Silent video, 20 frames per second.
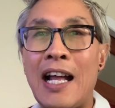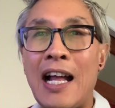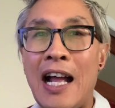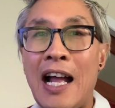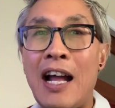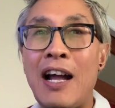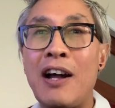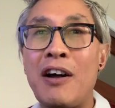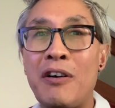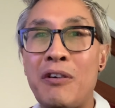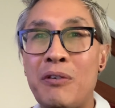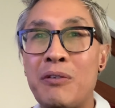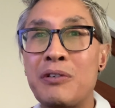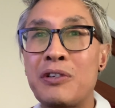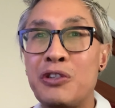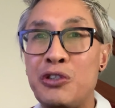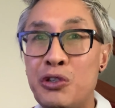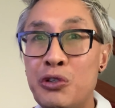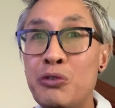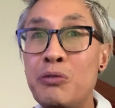how
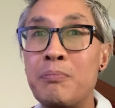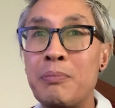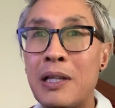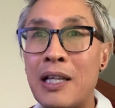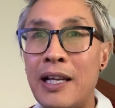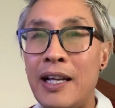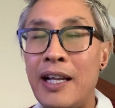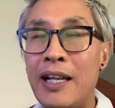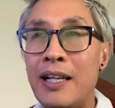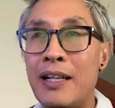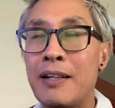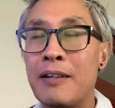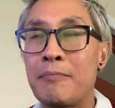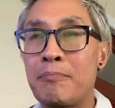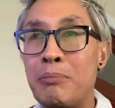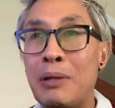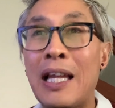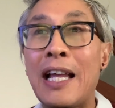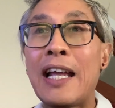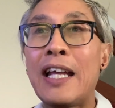you play.
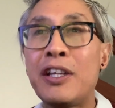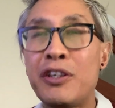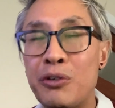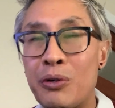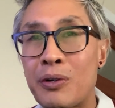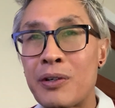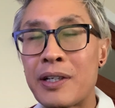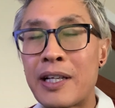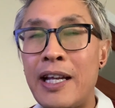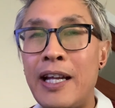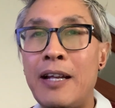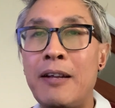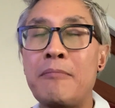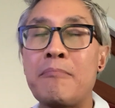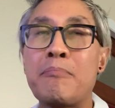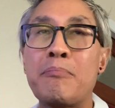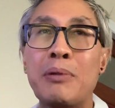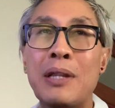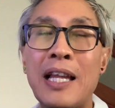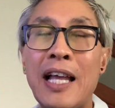Play your game.
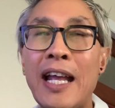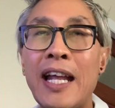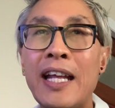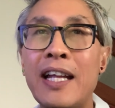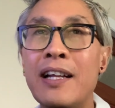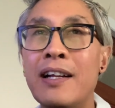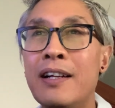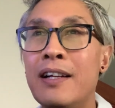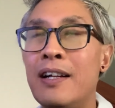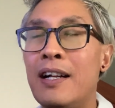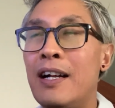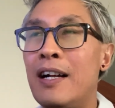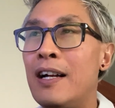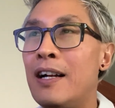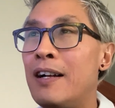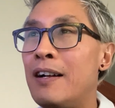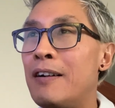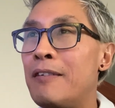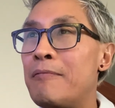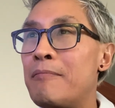Play
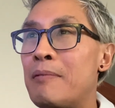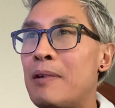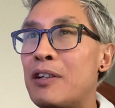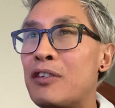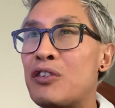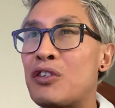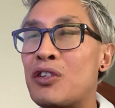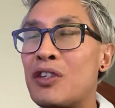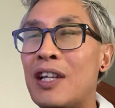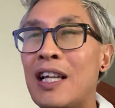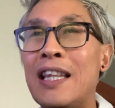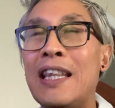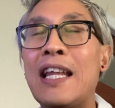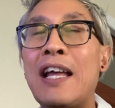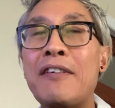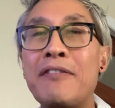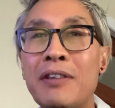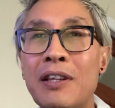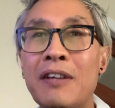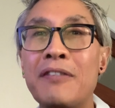to the
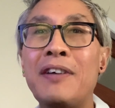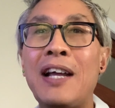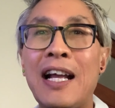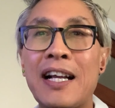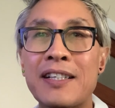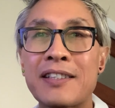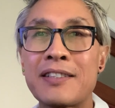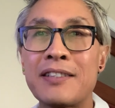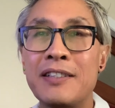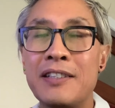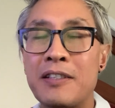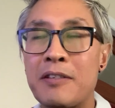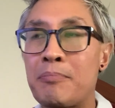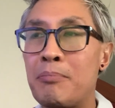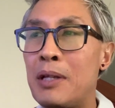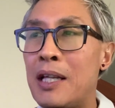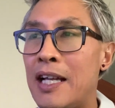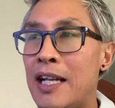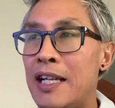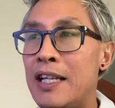level of excellence.
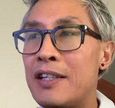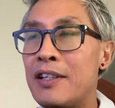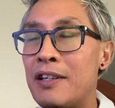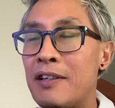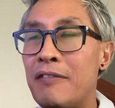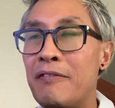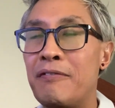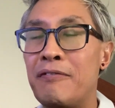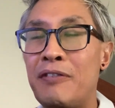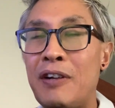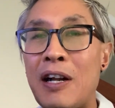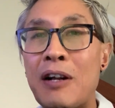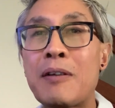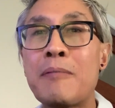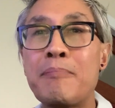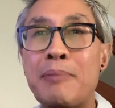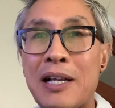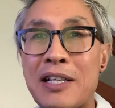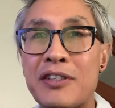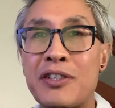Play the very
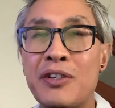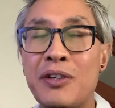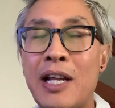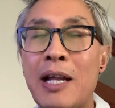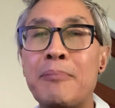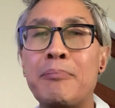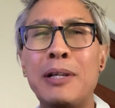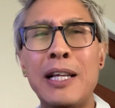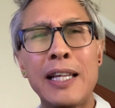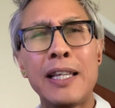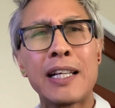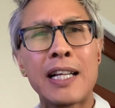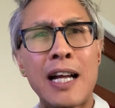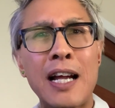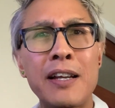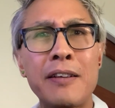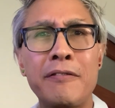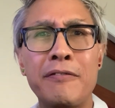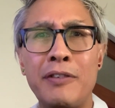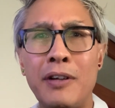best you can. Play the
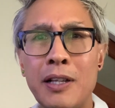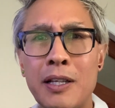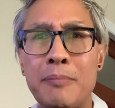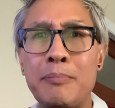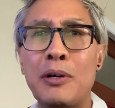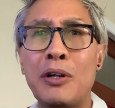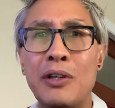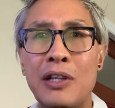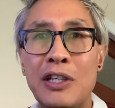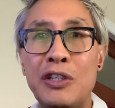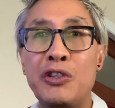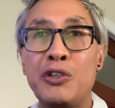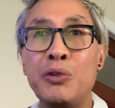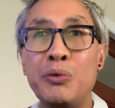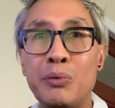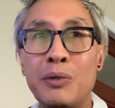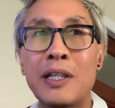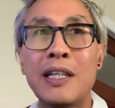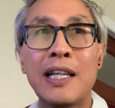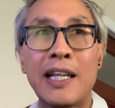kind of volleyball that you
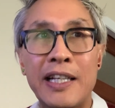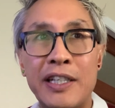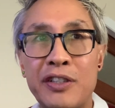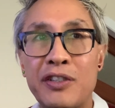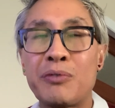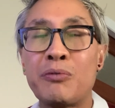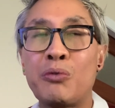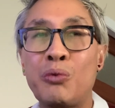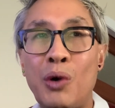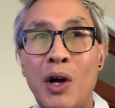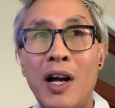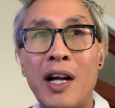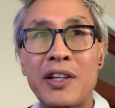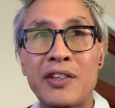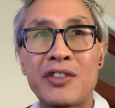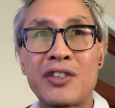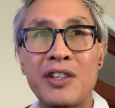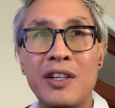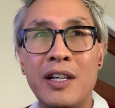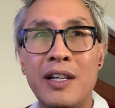would like to
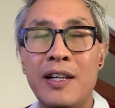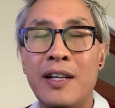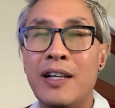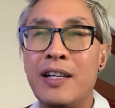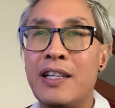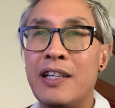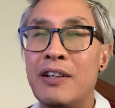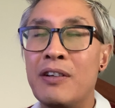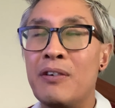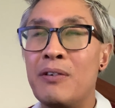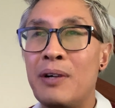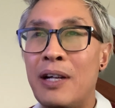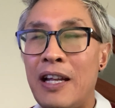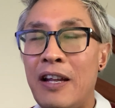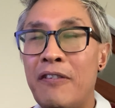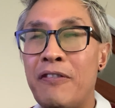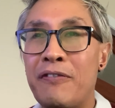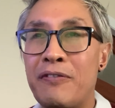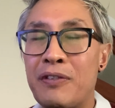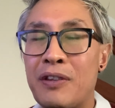watch.
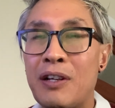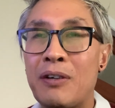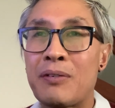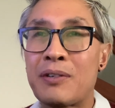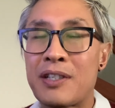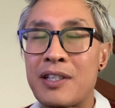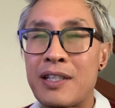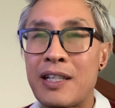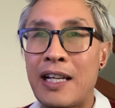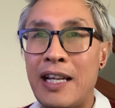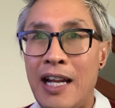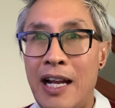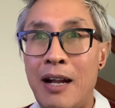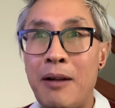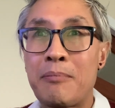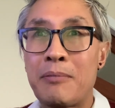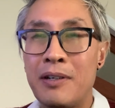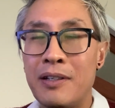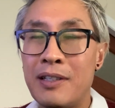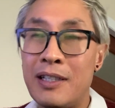If there was the
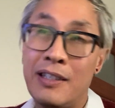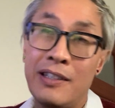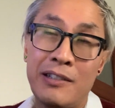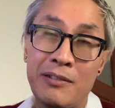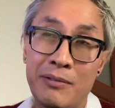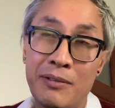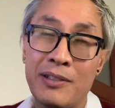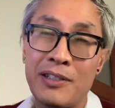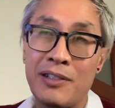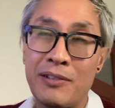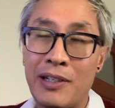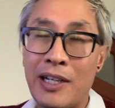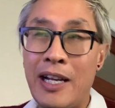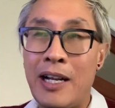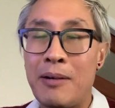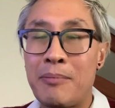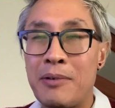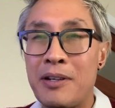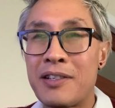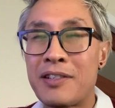camera, and there were
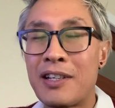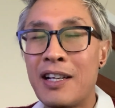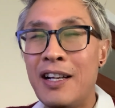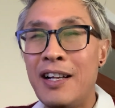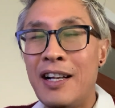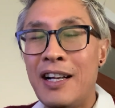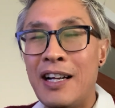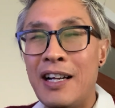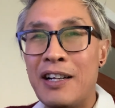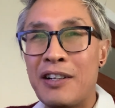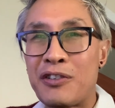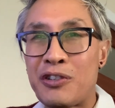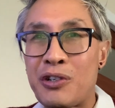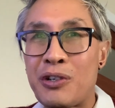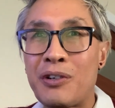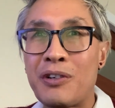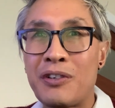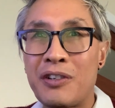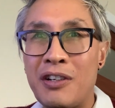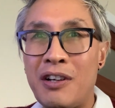cameras
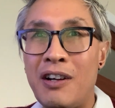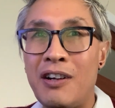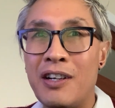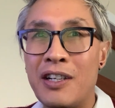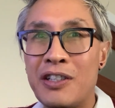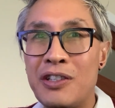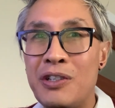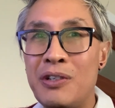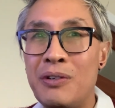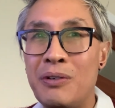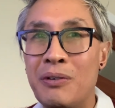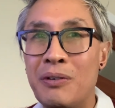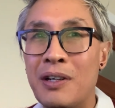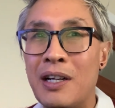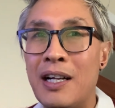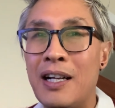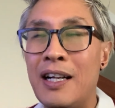turned on you